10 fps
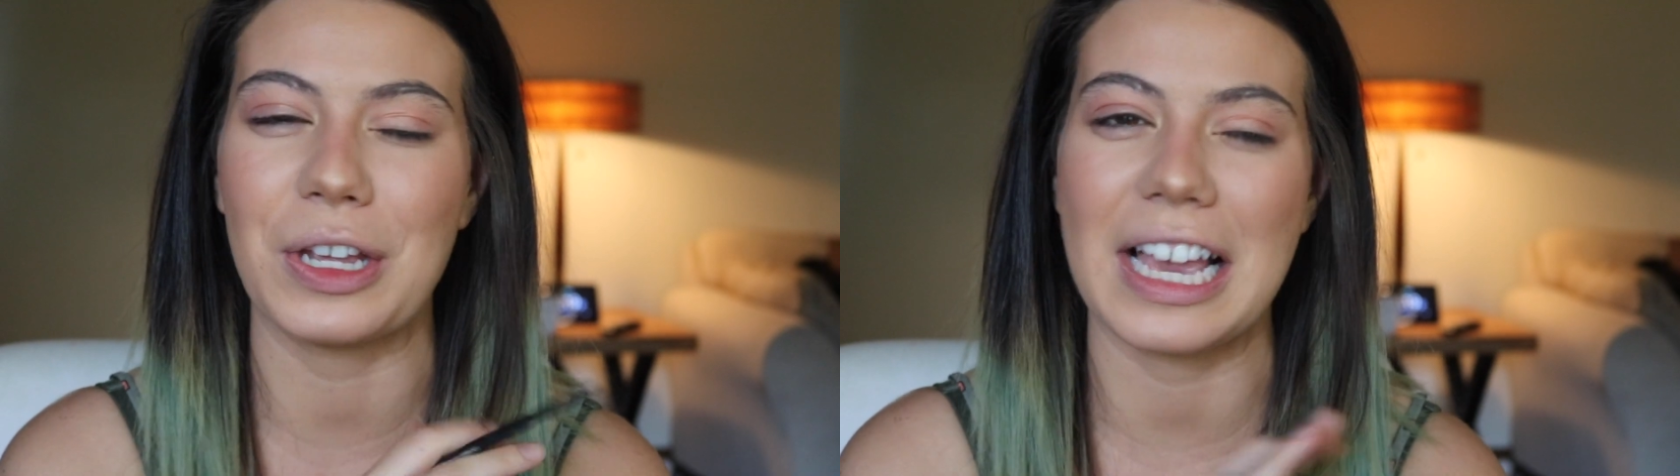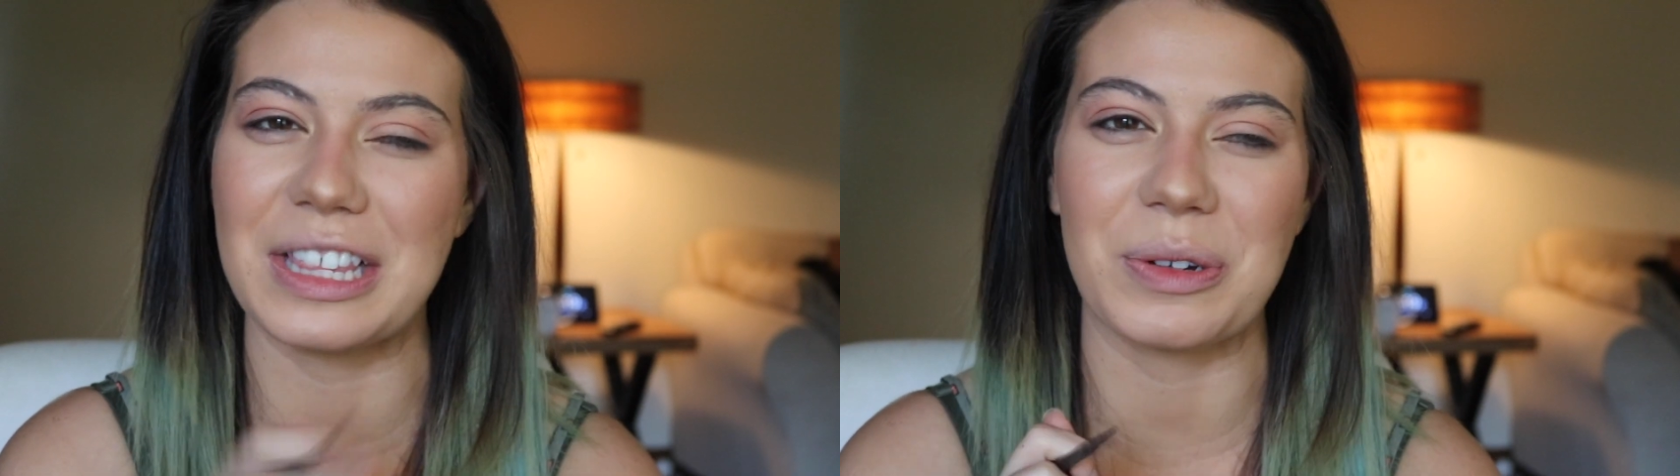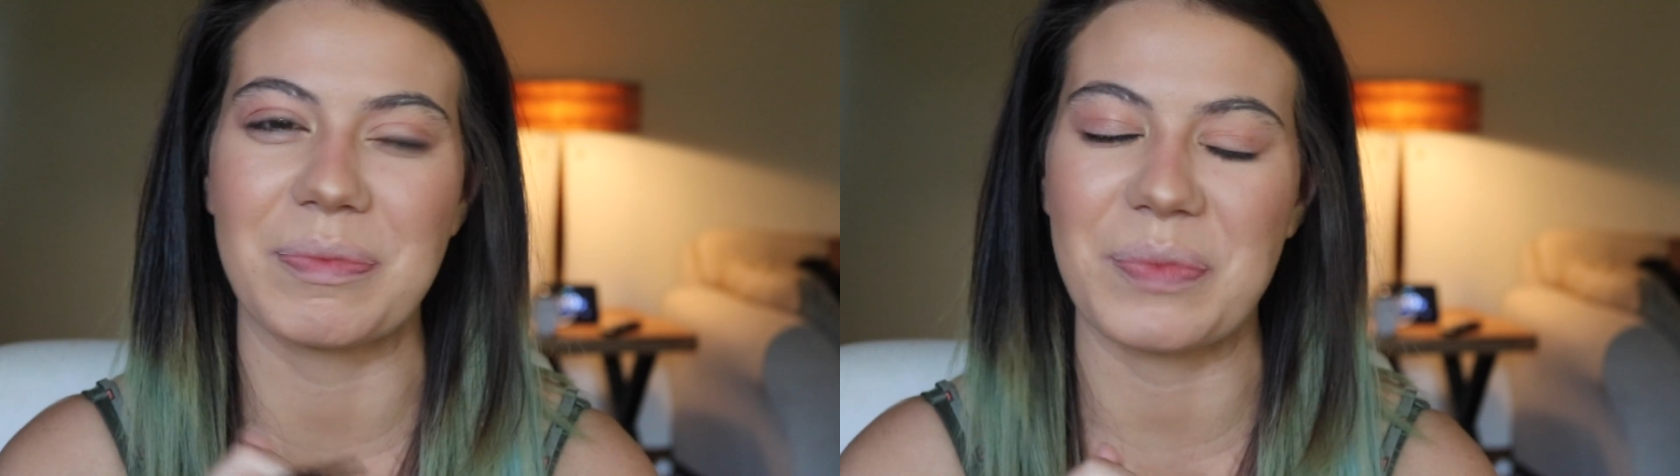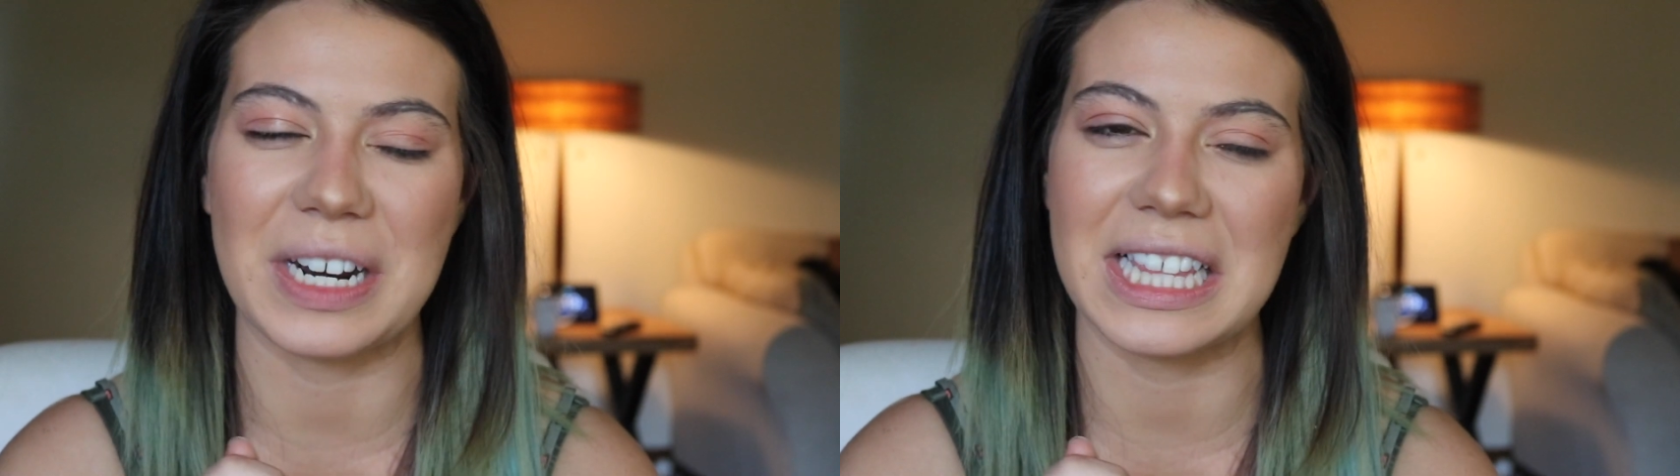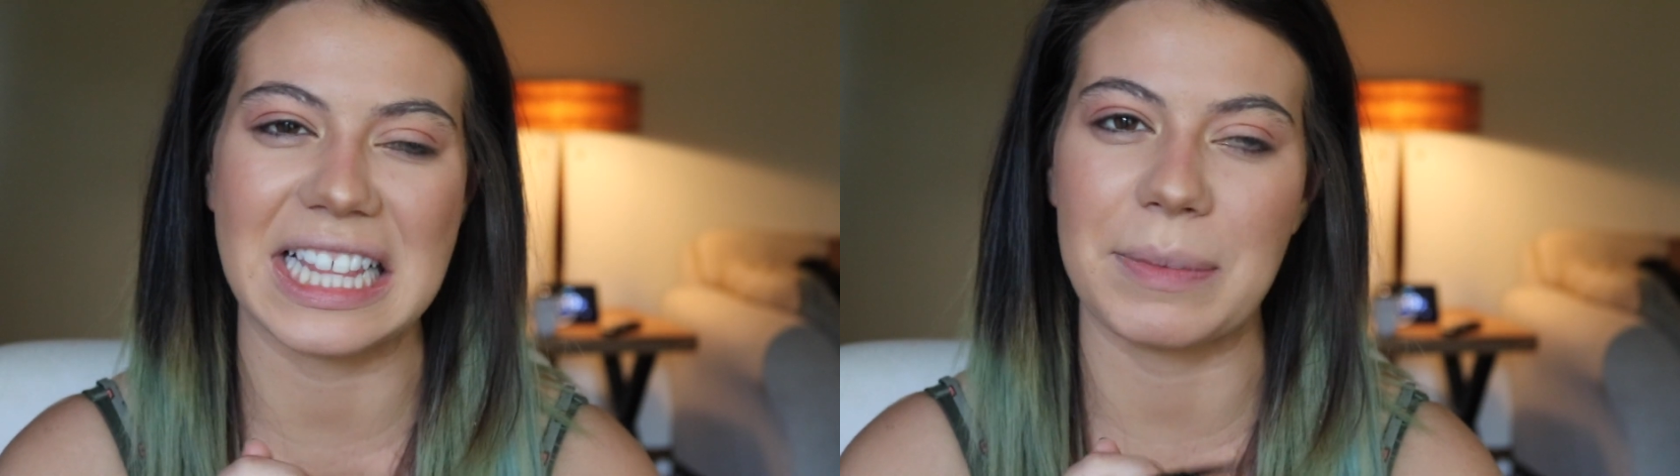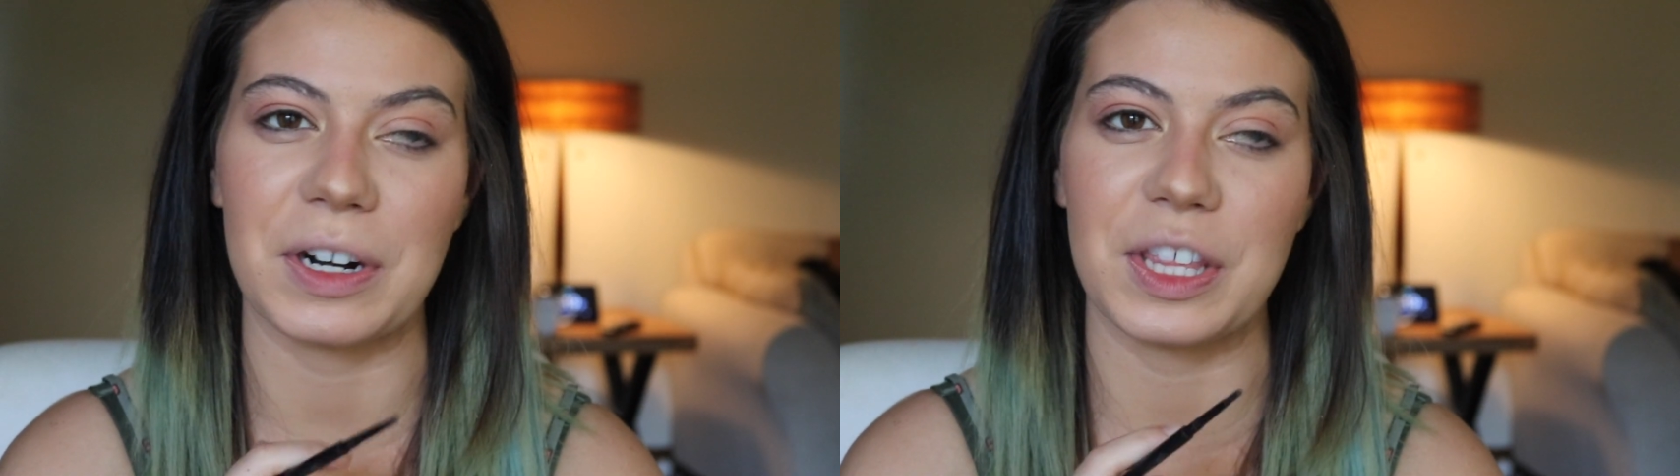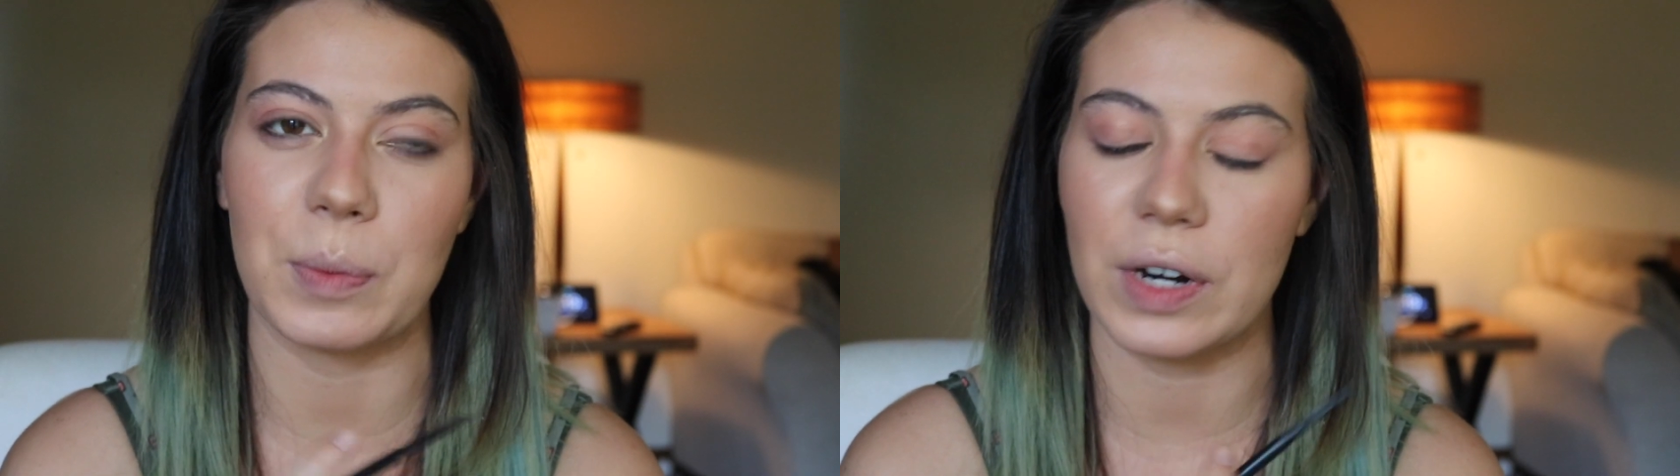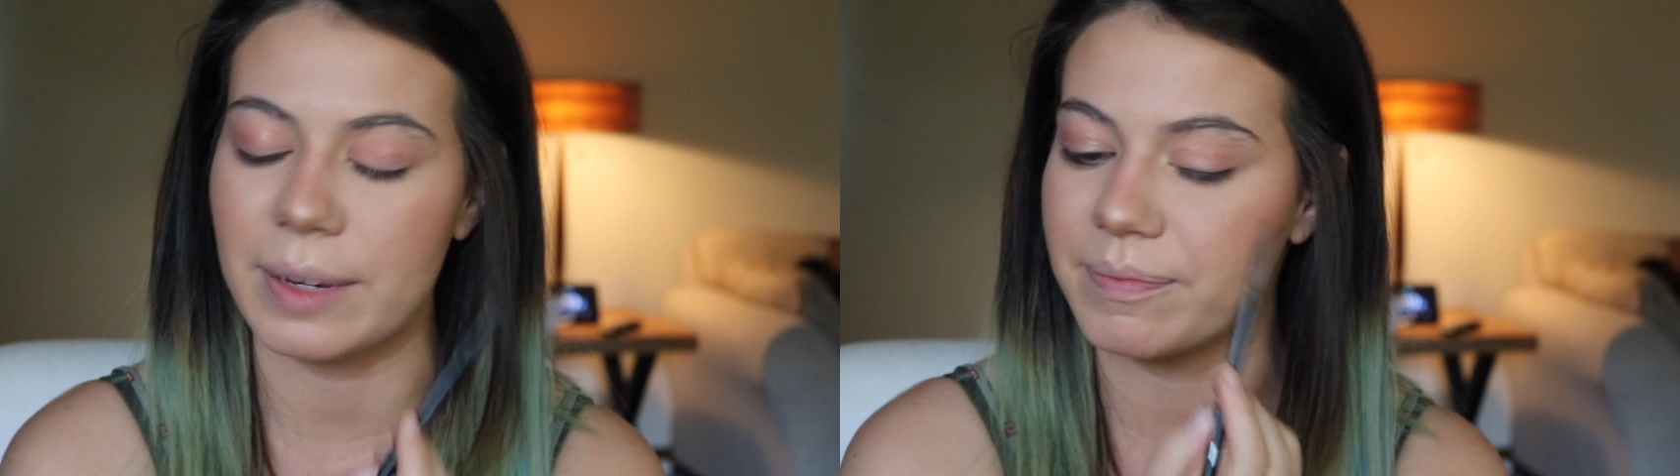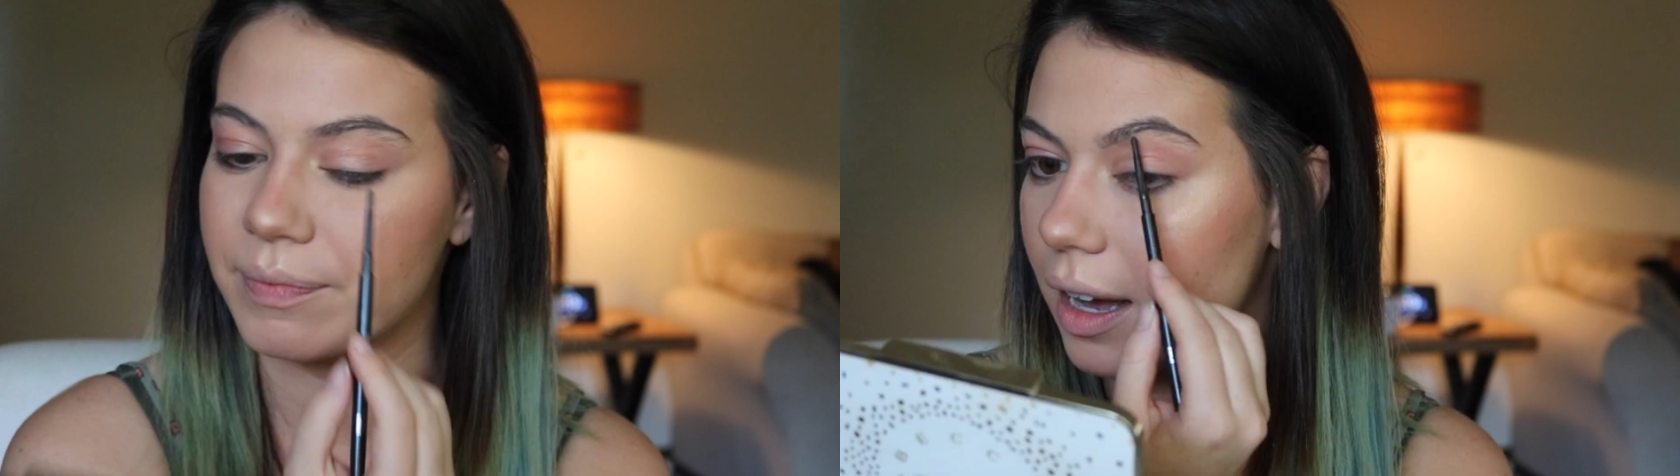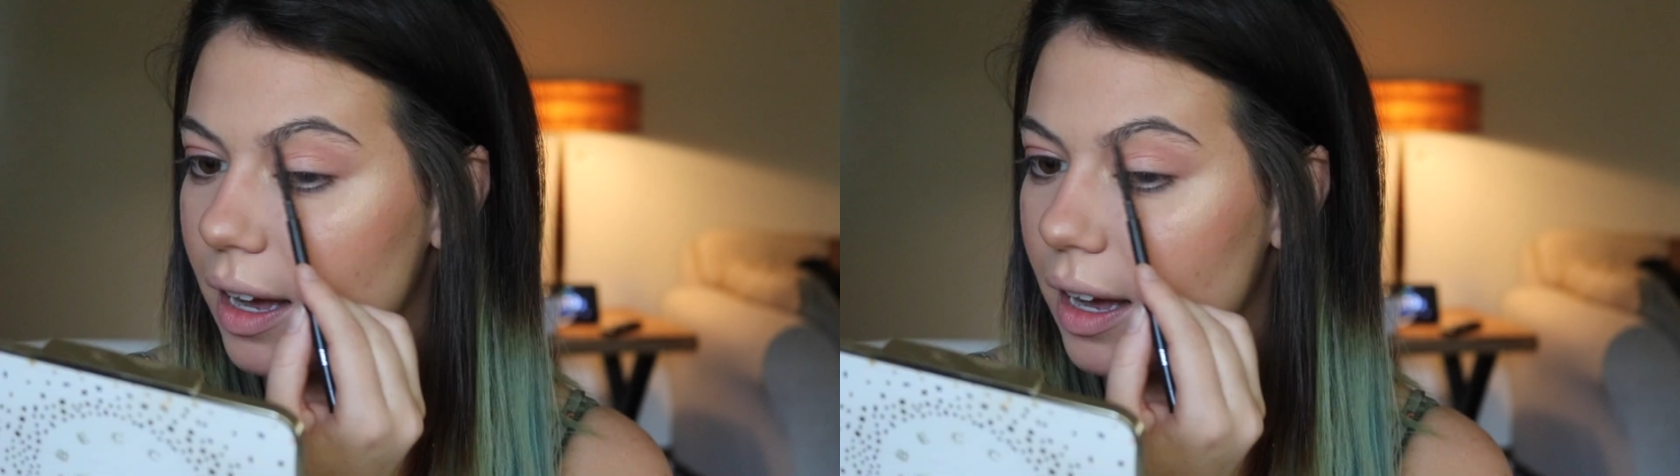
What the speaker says: You guys don't want to see this part, it's boring.